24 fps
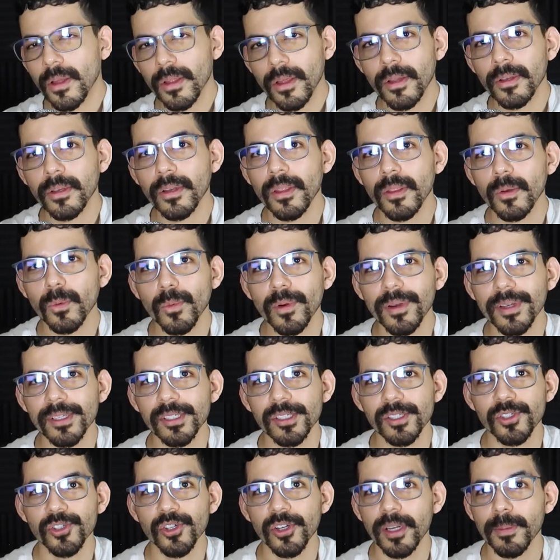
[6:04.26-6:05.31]
Another one
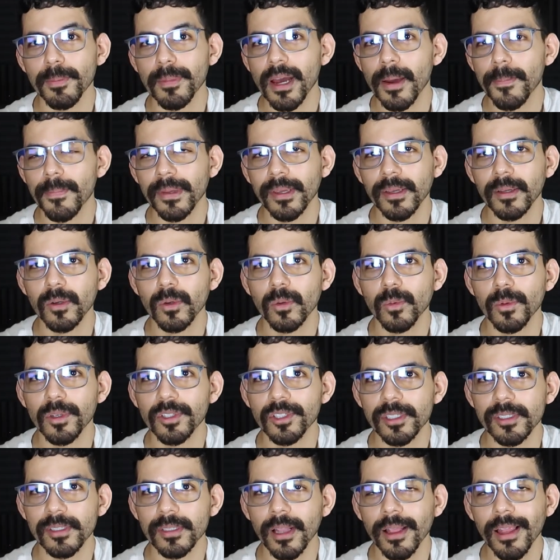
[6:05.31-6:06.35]
is journey mapping,
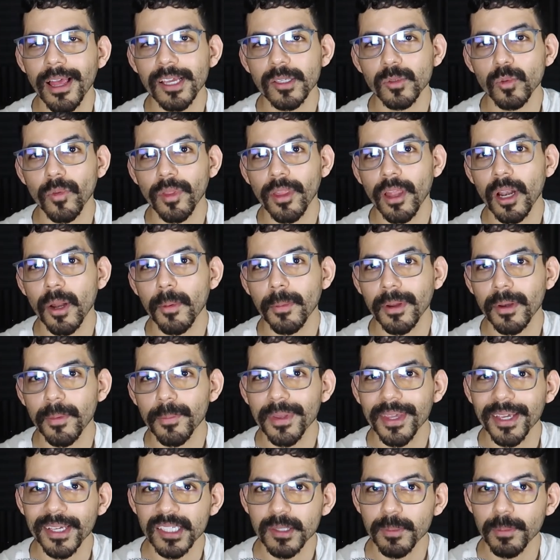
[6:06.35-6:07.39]
which is the last one that I'm going to
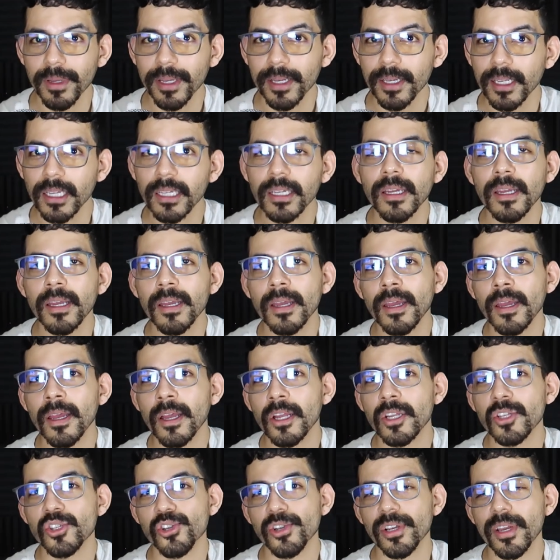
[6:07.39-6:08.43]
be explaining.
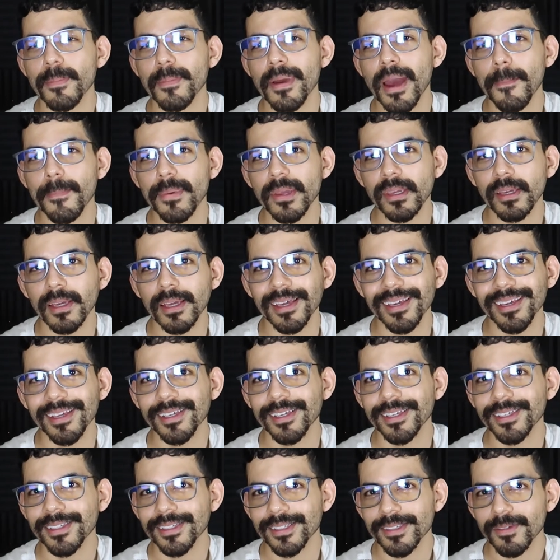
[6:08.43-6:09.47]
Journey mapping
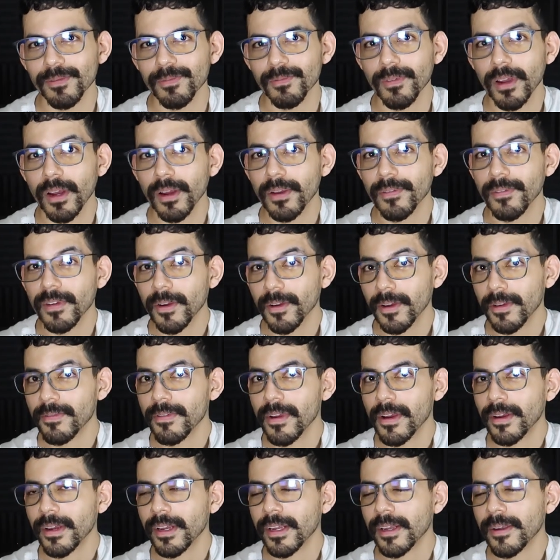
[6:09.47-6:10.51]
is very, very,
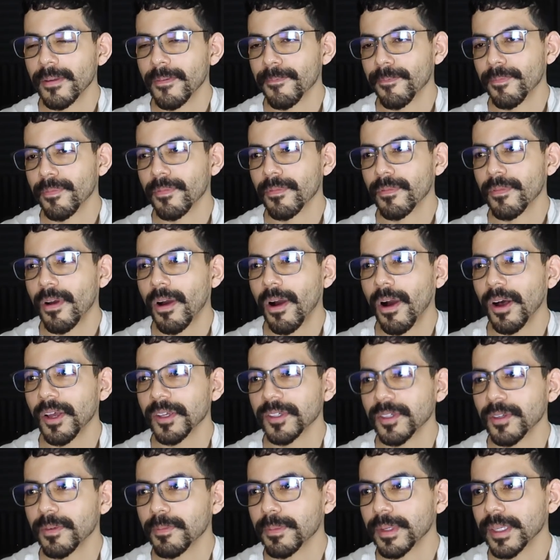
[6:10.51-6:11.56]
very
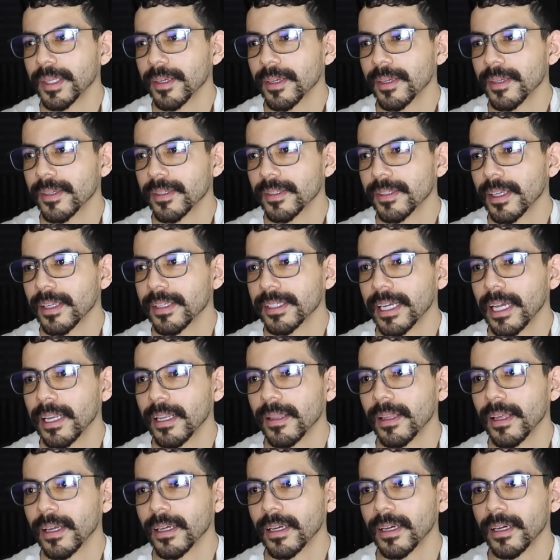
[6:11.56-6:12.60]
awesome because it's kind
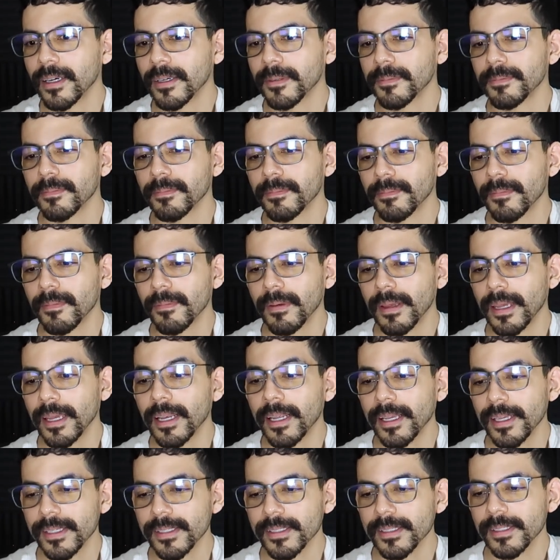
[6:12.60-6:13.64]
of like it
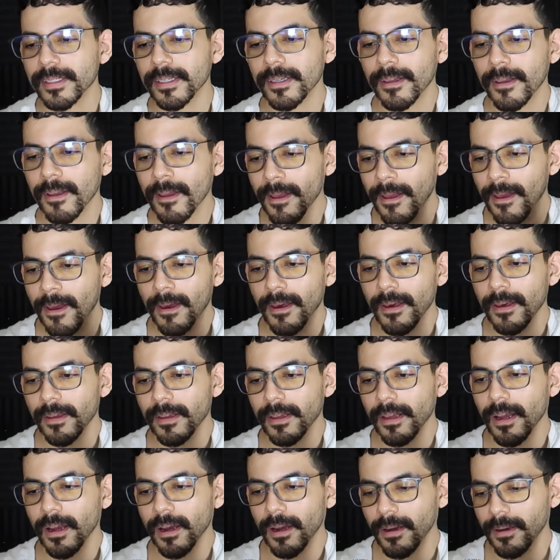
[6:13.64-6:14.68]
is
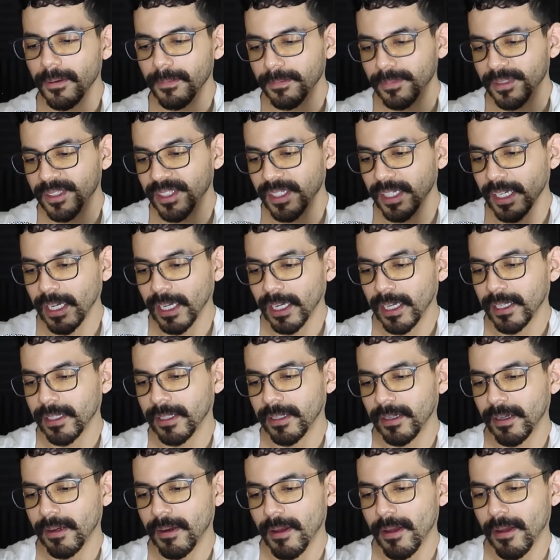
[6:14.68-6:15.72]

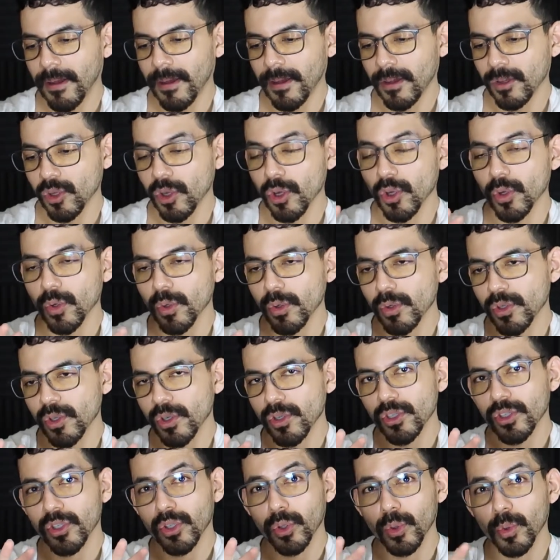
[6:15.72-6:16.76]
seeing your
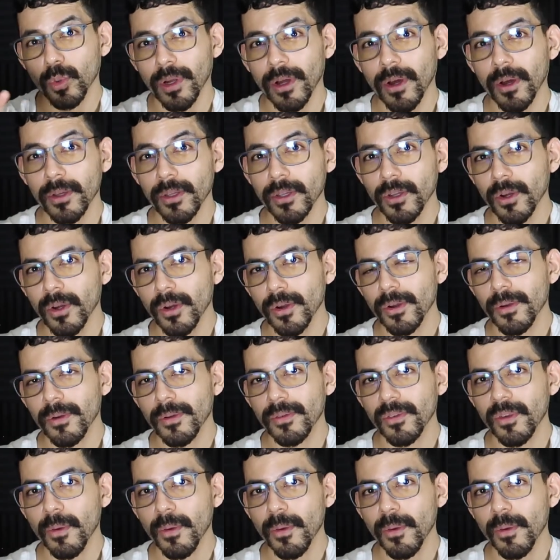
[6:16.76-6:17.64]
users throughout your